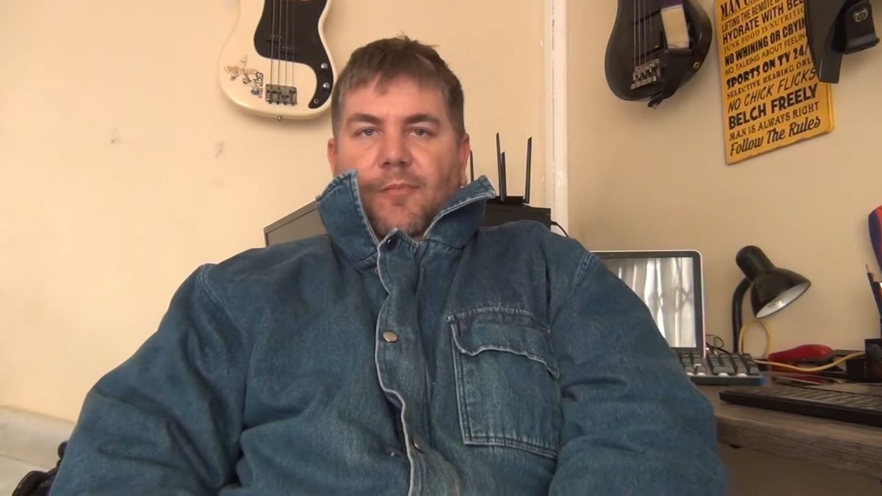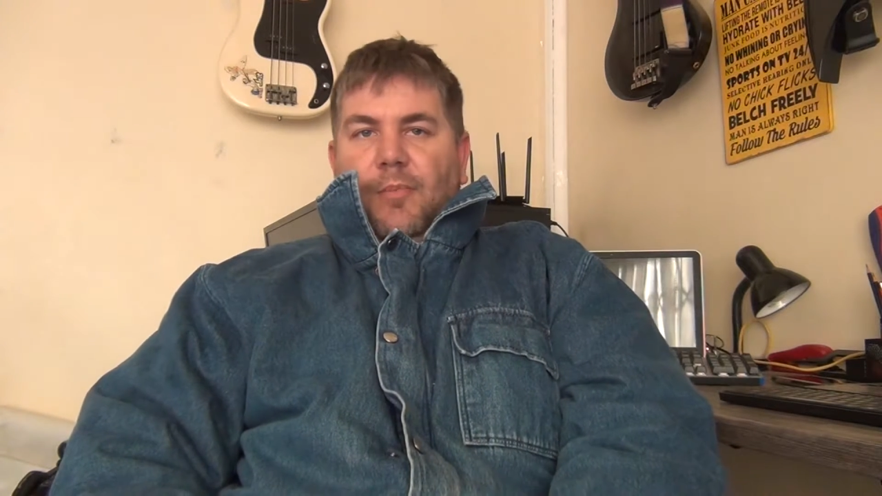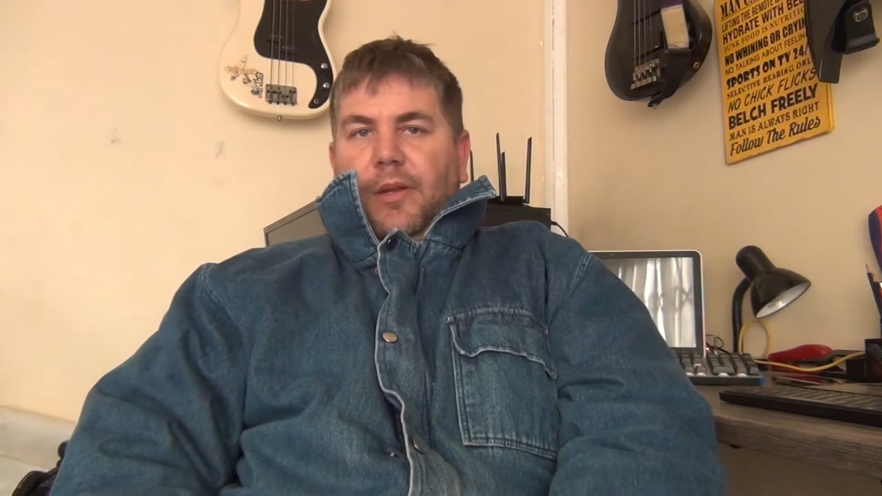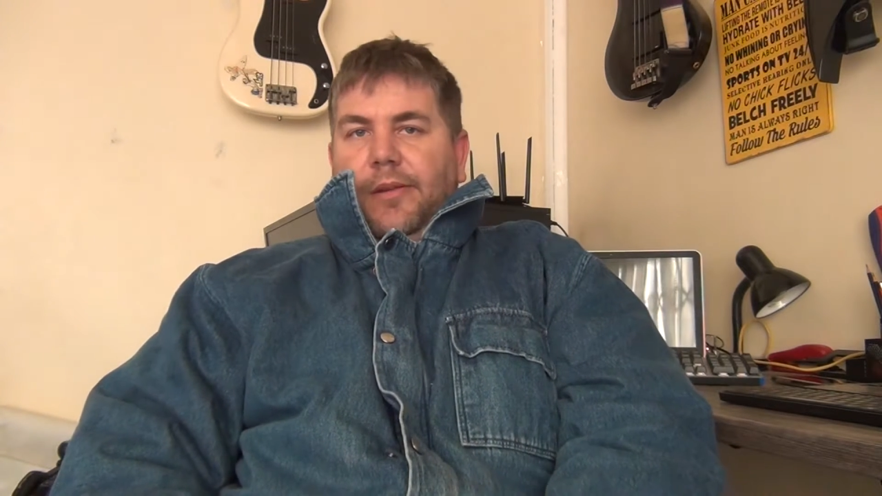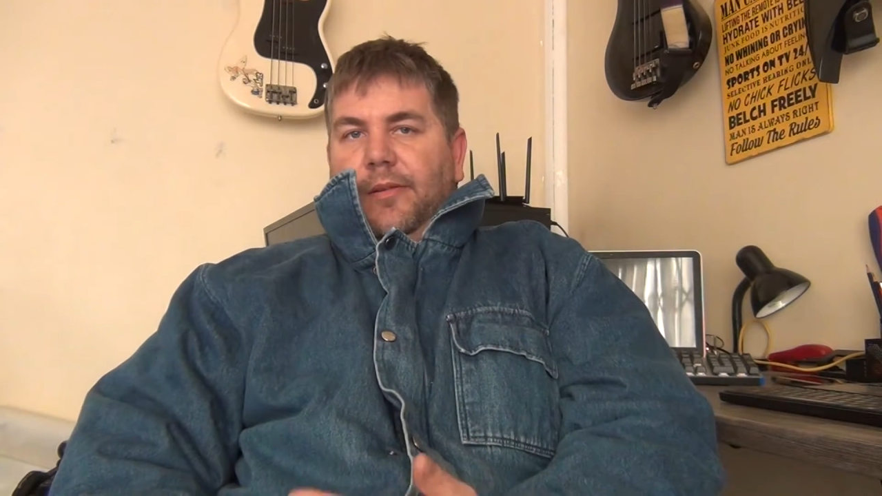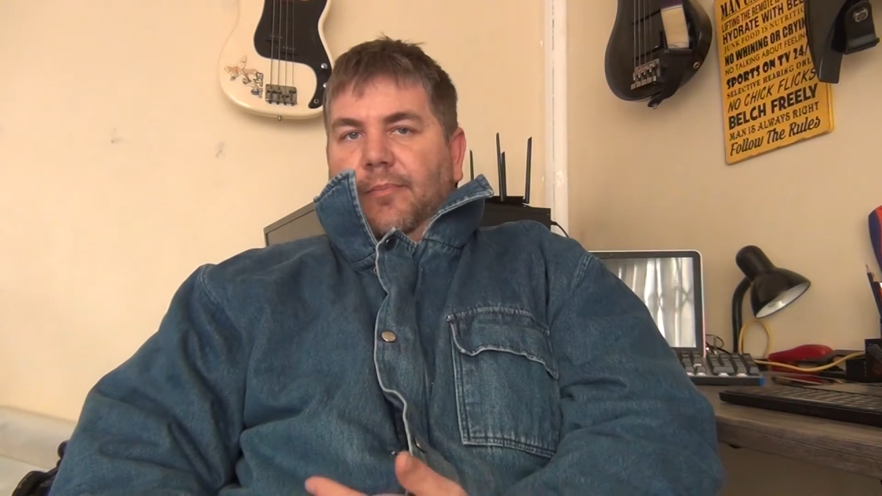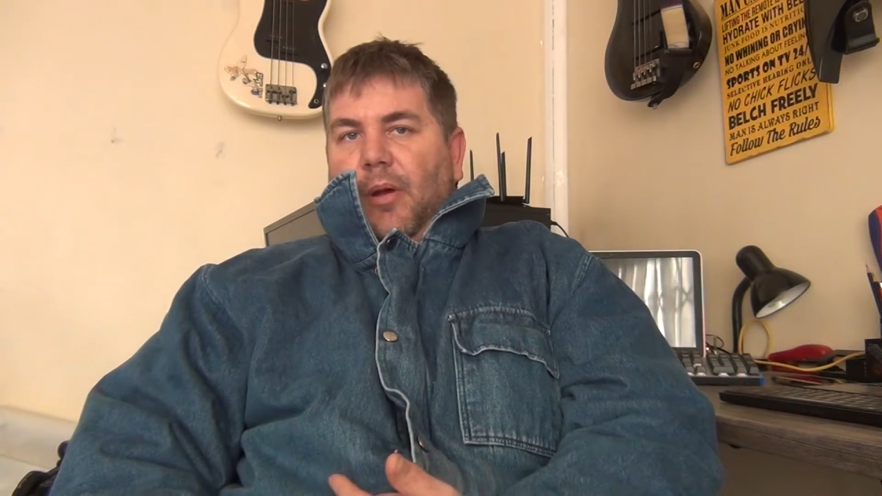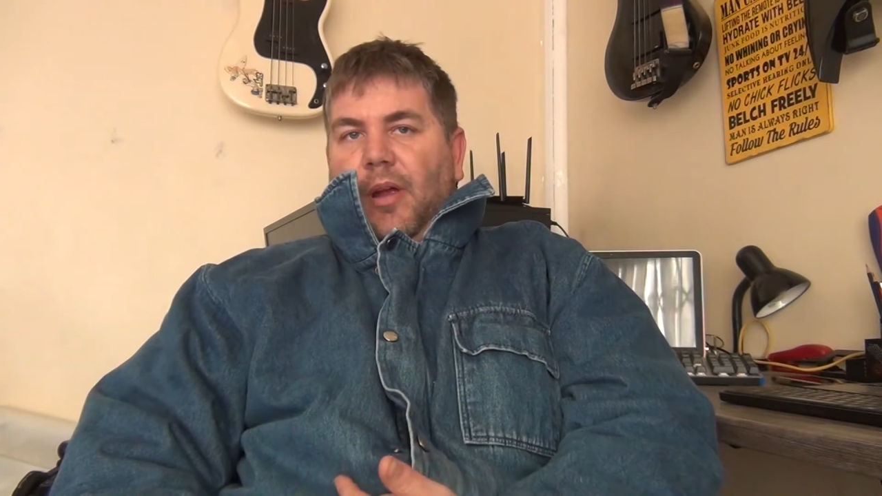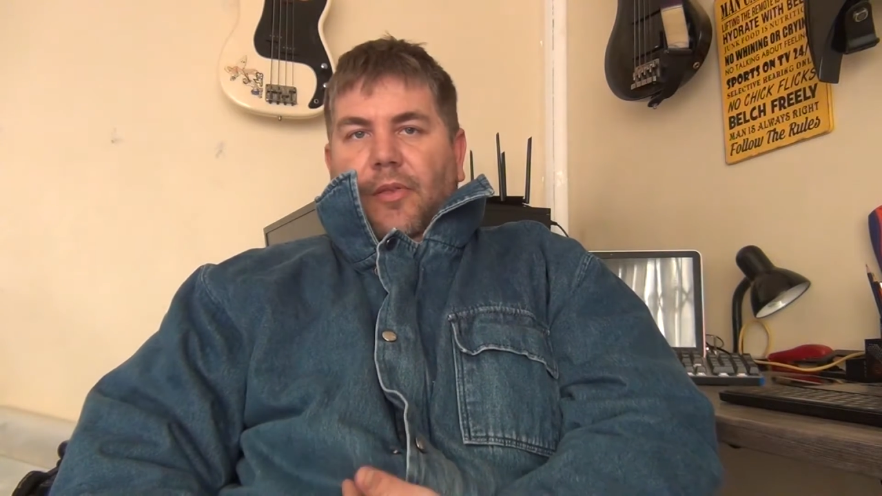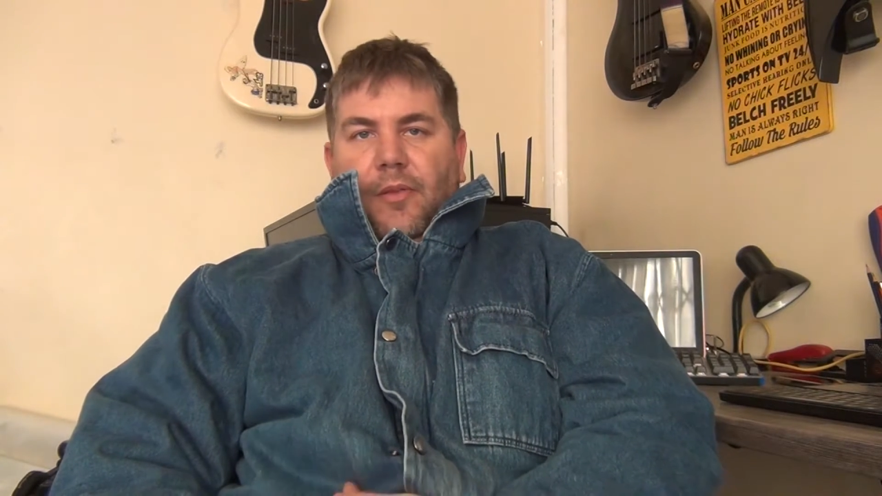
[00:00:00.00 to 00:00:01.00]
be it
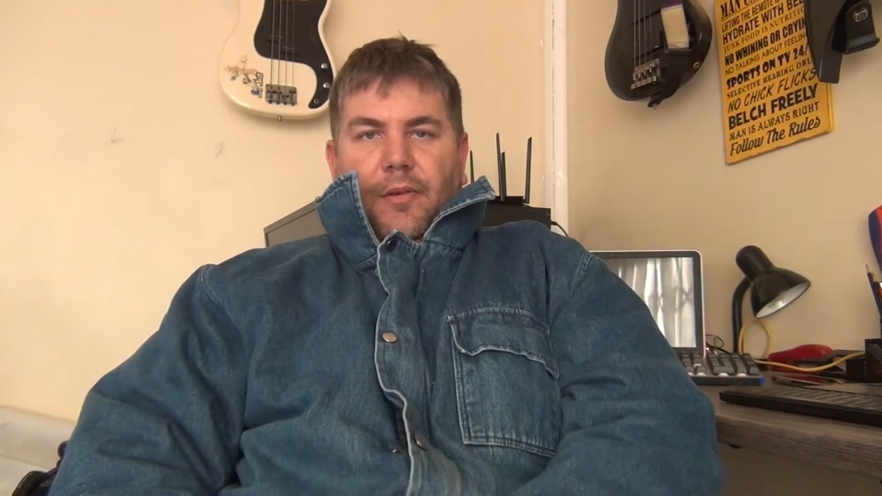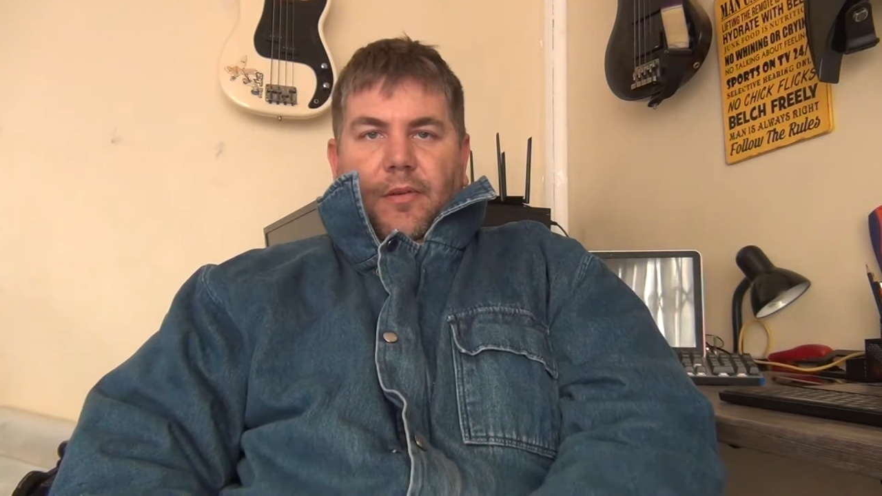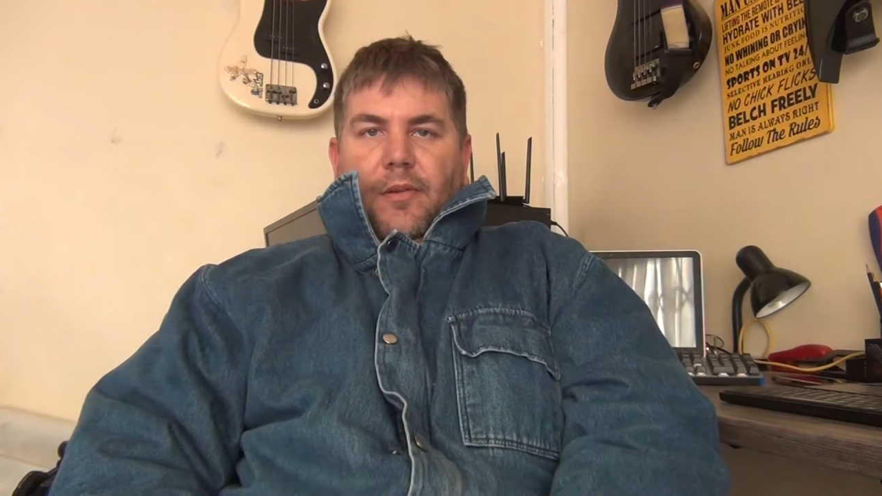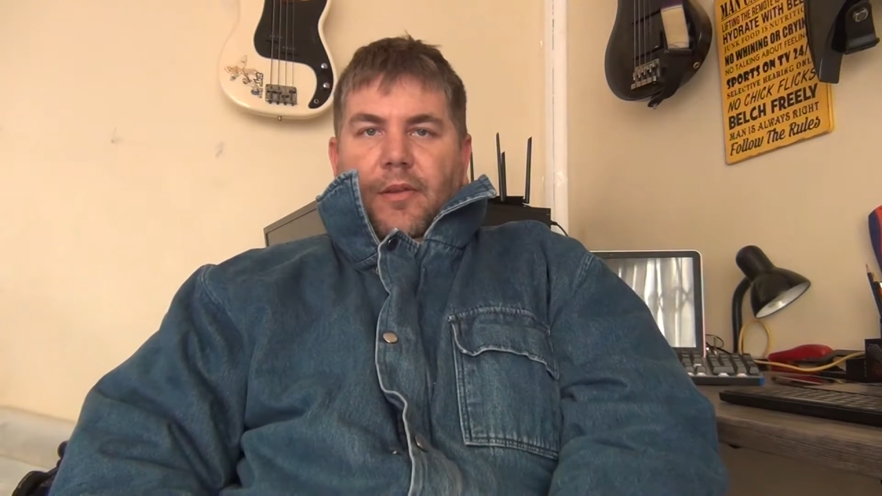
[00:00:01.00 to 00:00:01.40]
Python,